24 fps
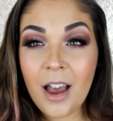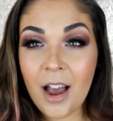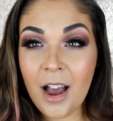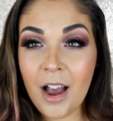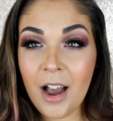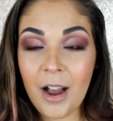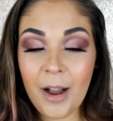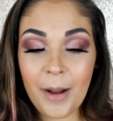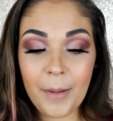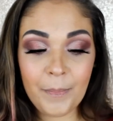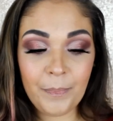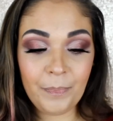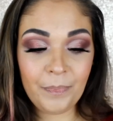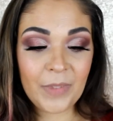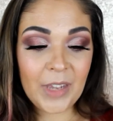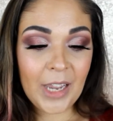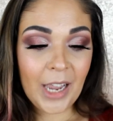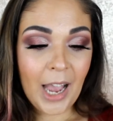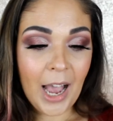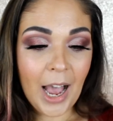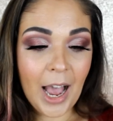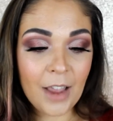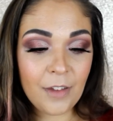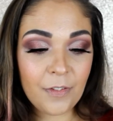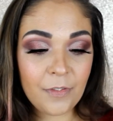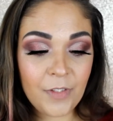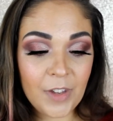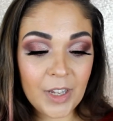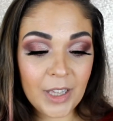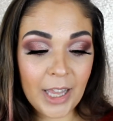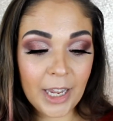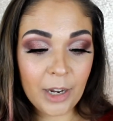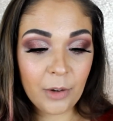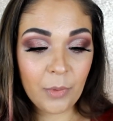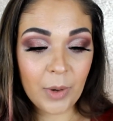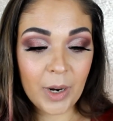Um, I
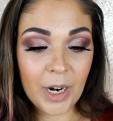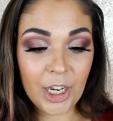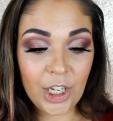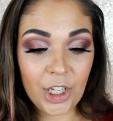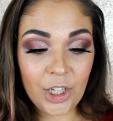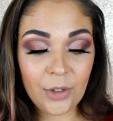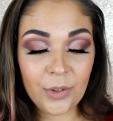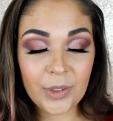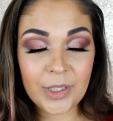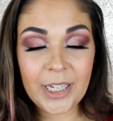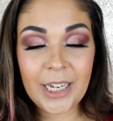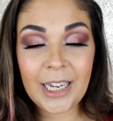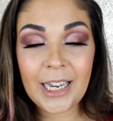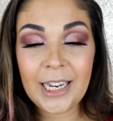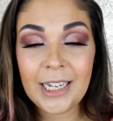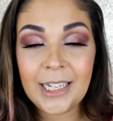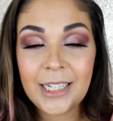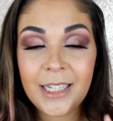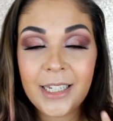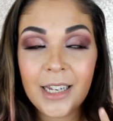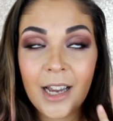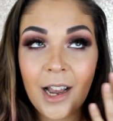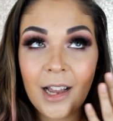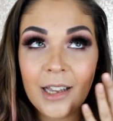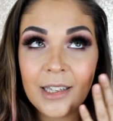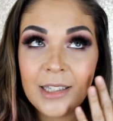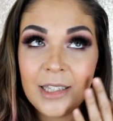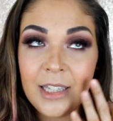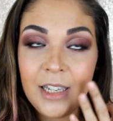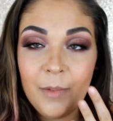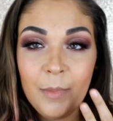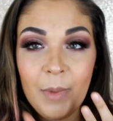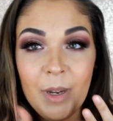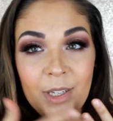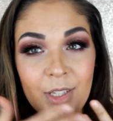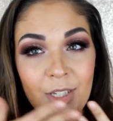feel like when I use it, it does
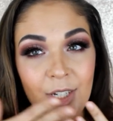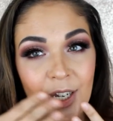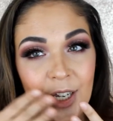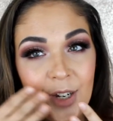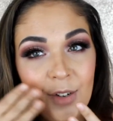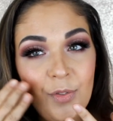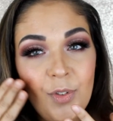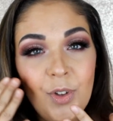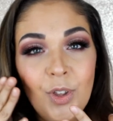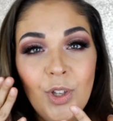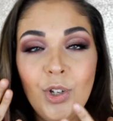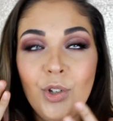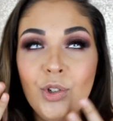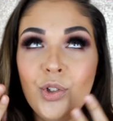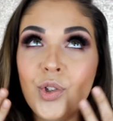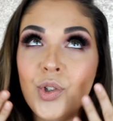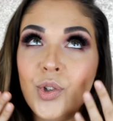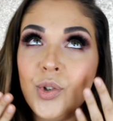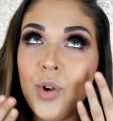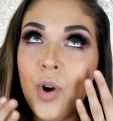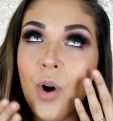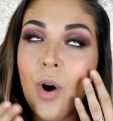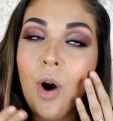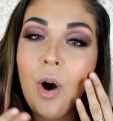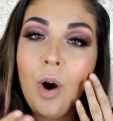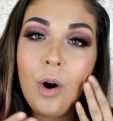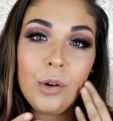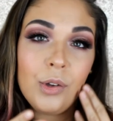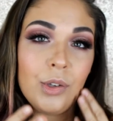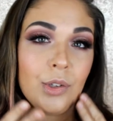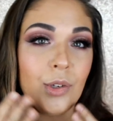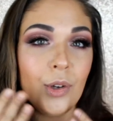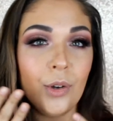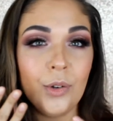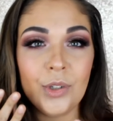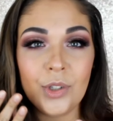leave my skin feeling so,
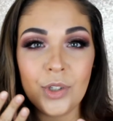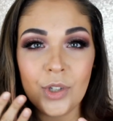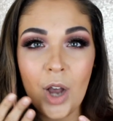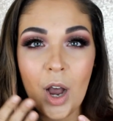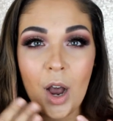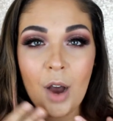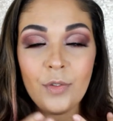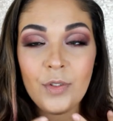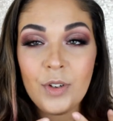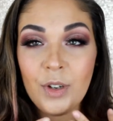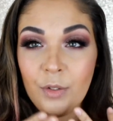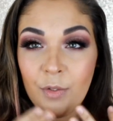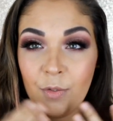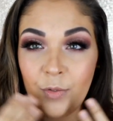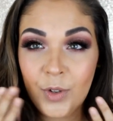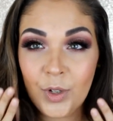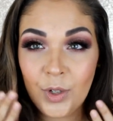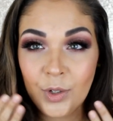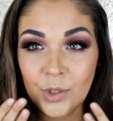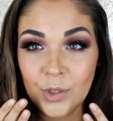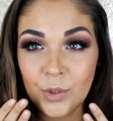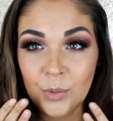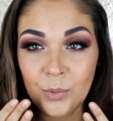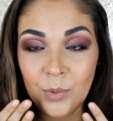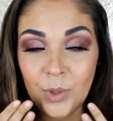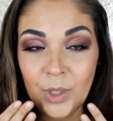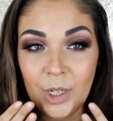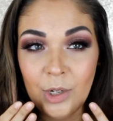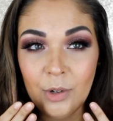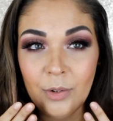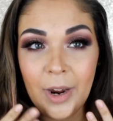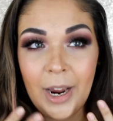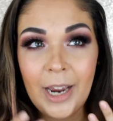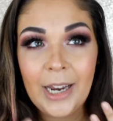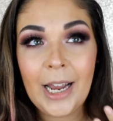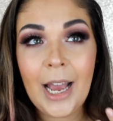so soft. It feels really
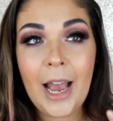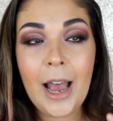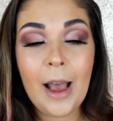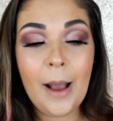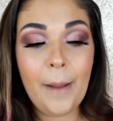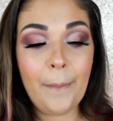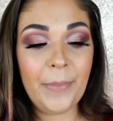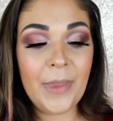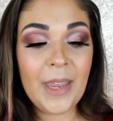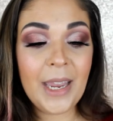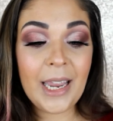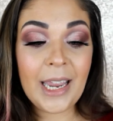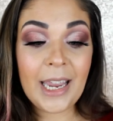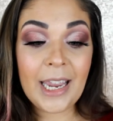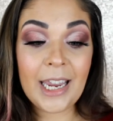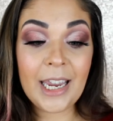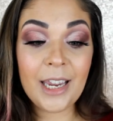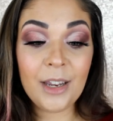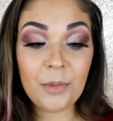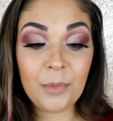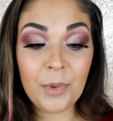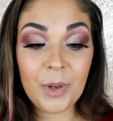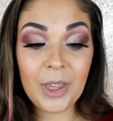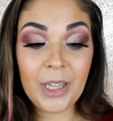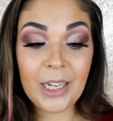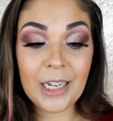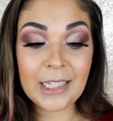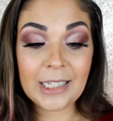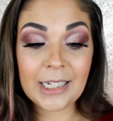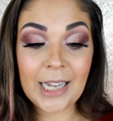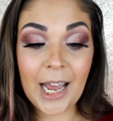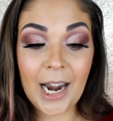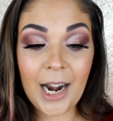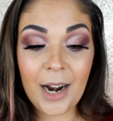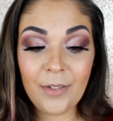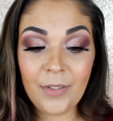great. Um, It really is
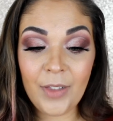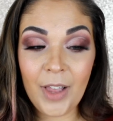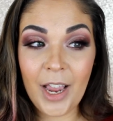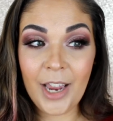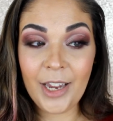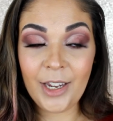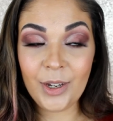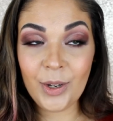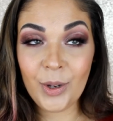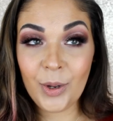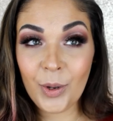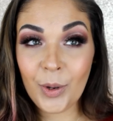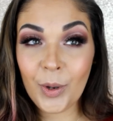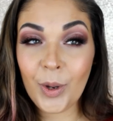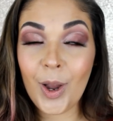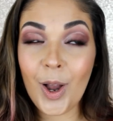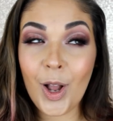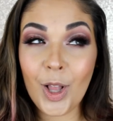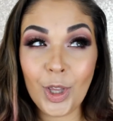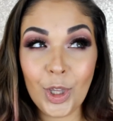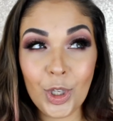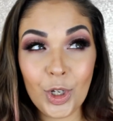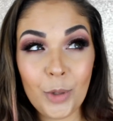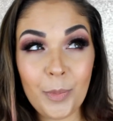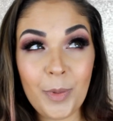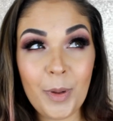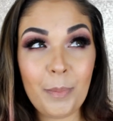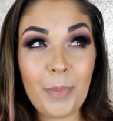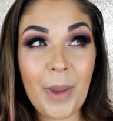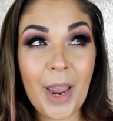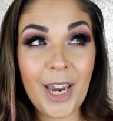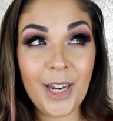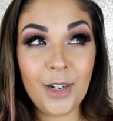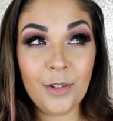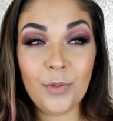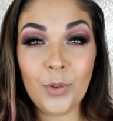kind of like a little bit
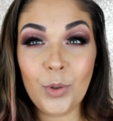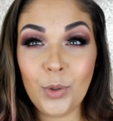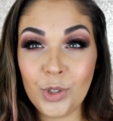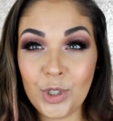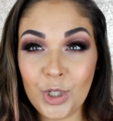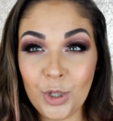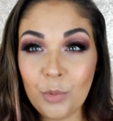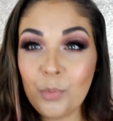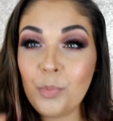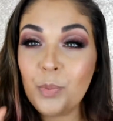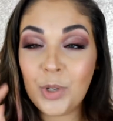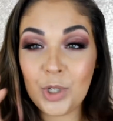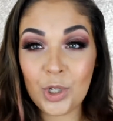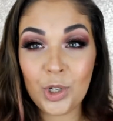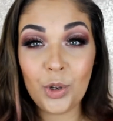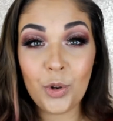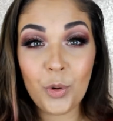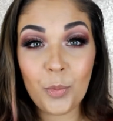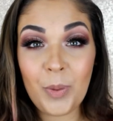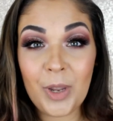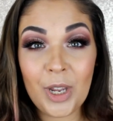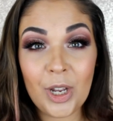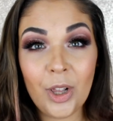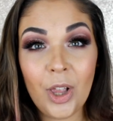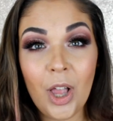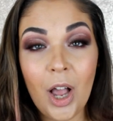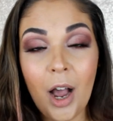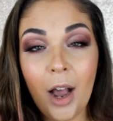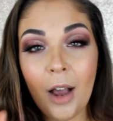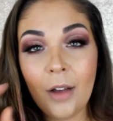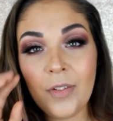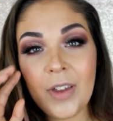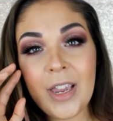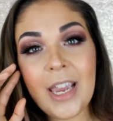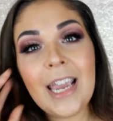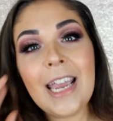painful to to peel
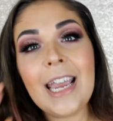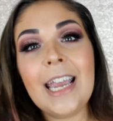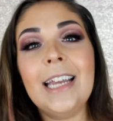off.